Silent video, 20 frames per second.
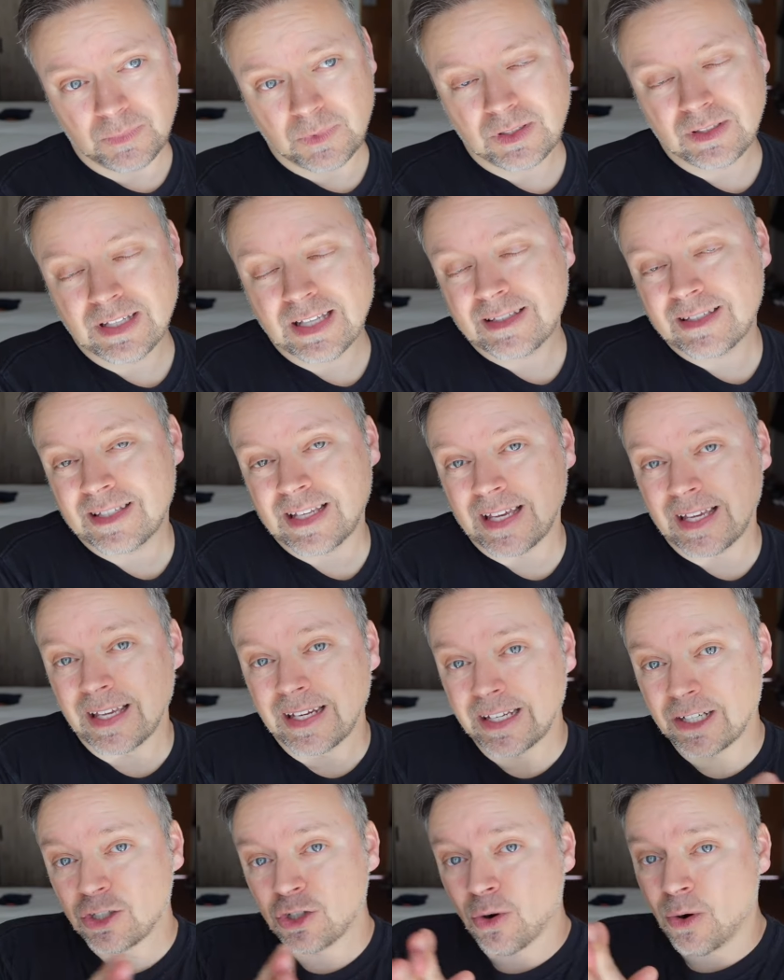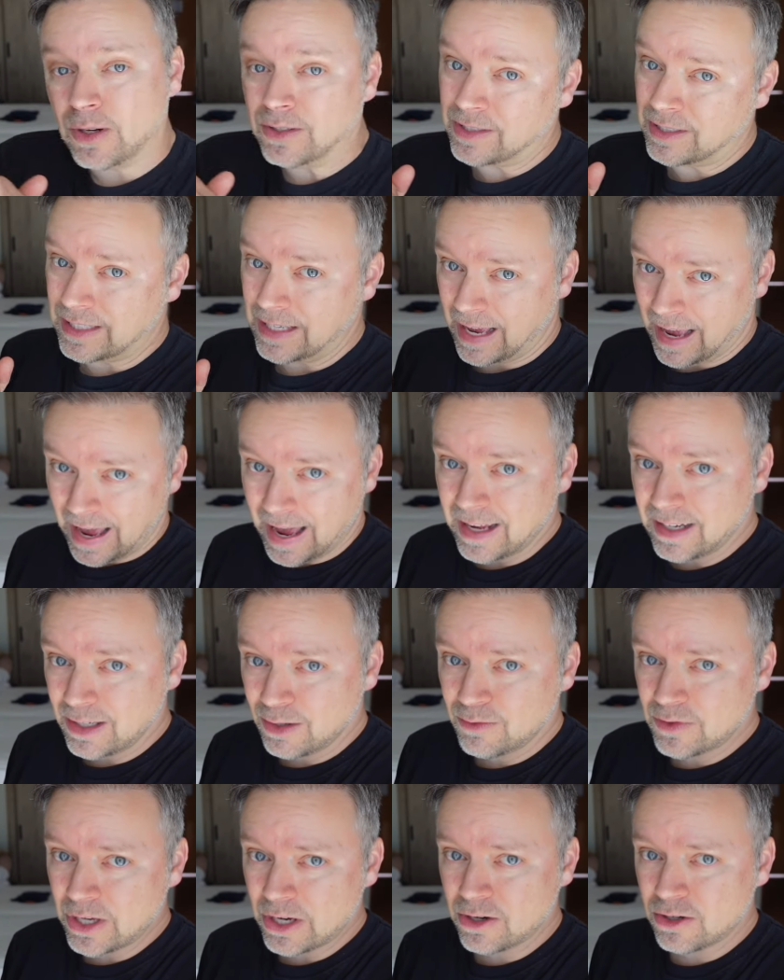let's say, getting towards the end
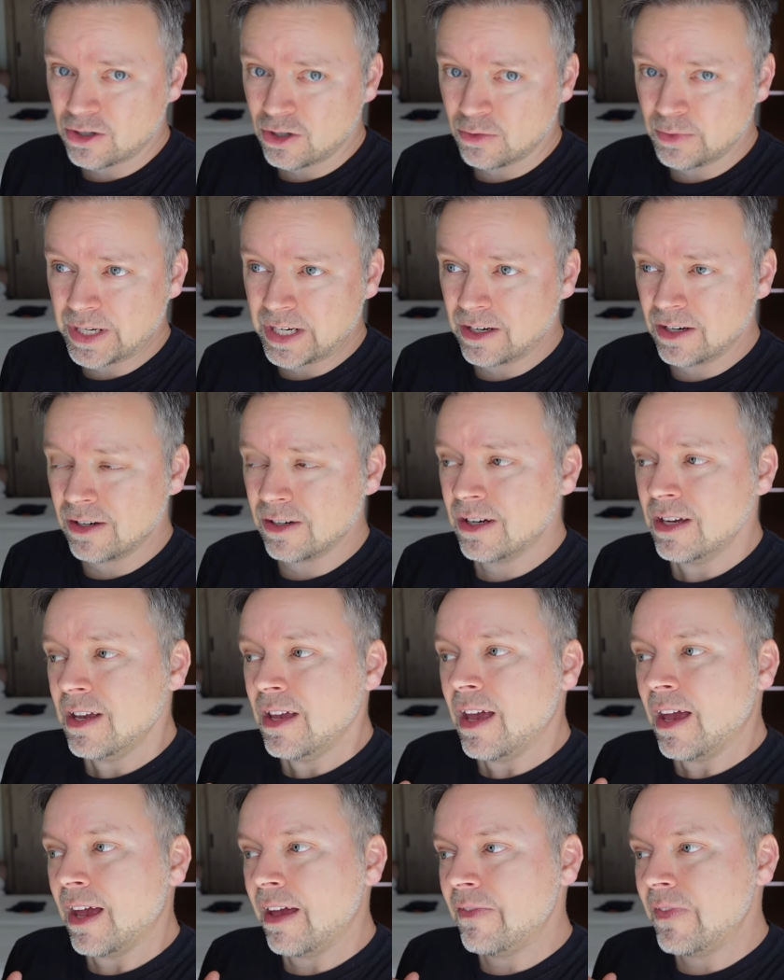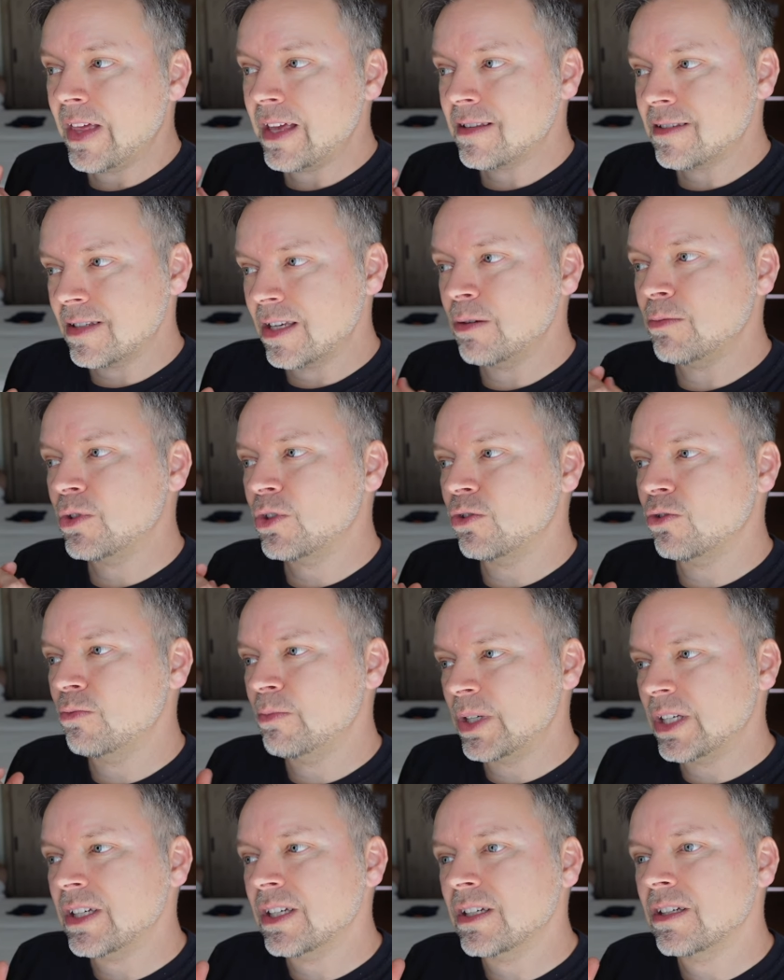of their career, and they seem to
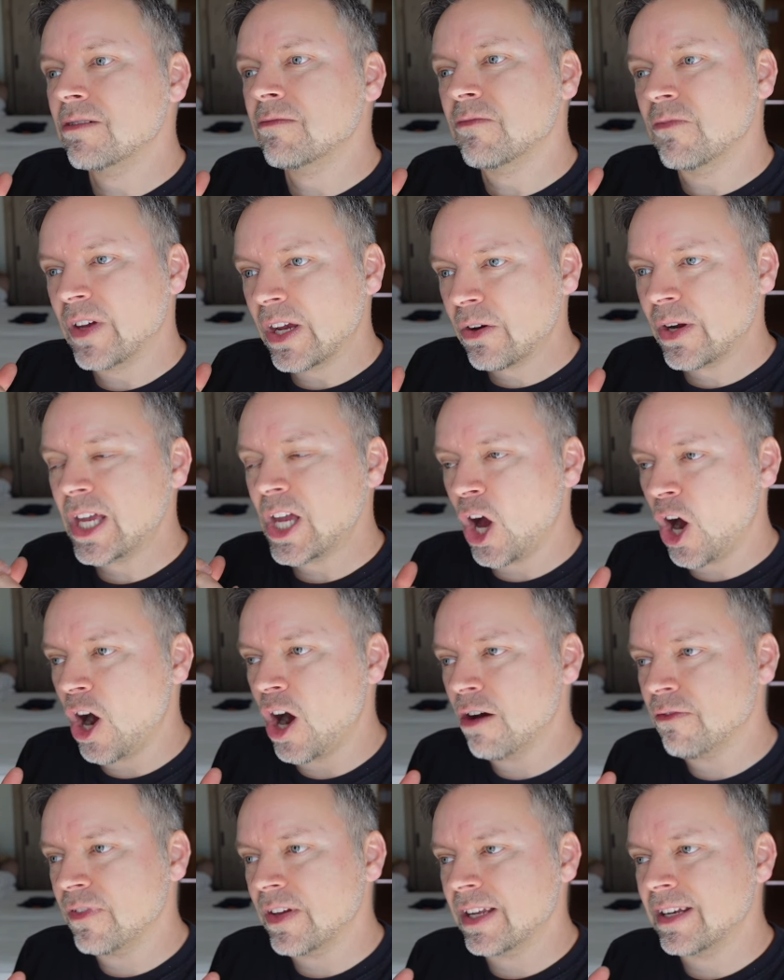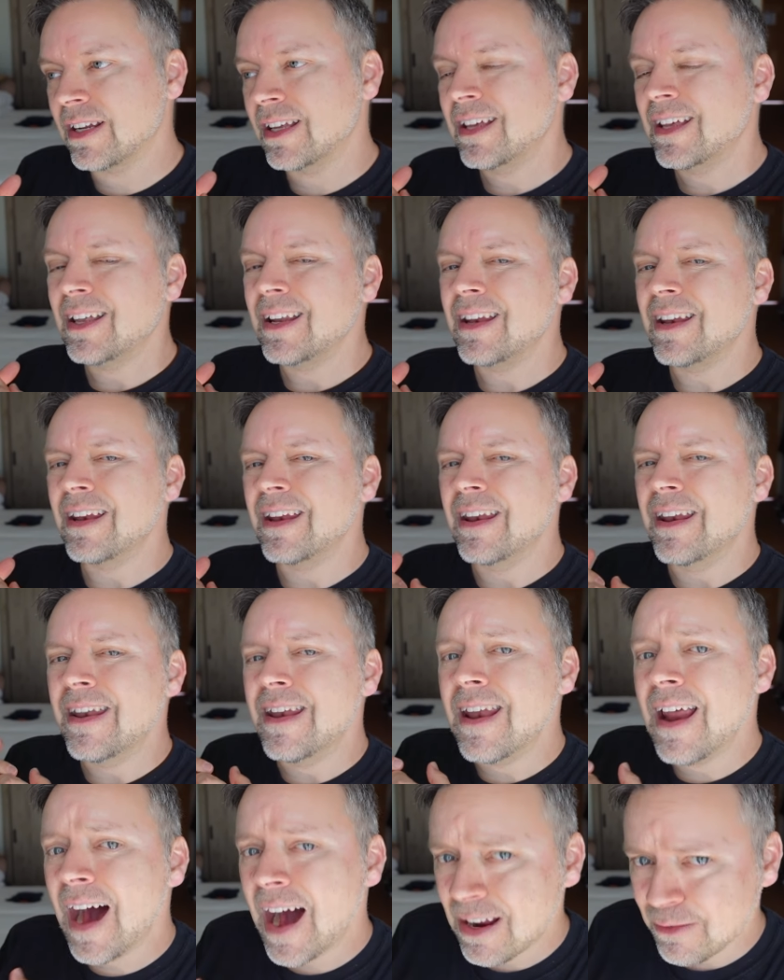be very often
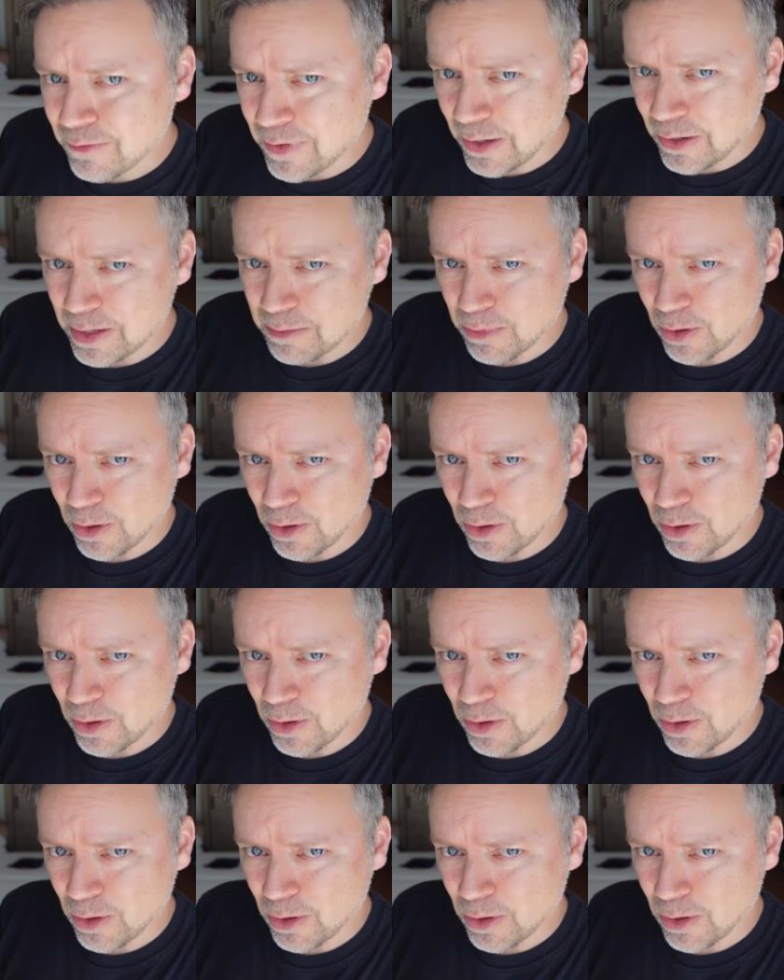not very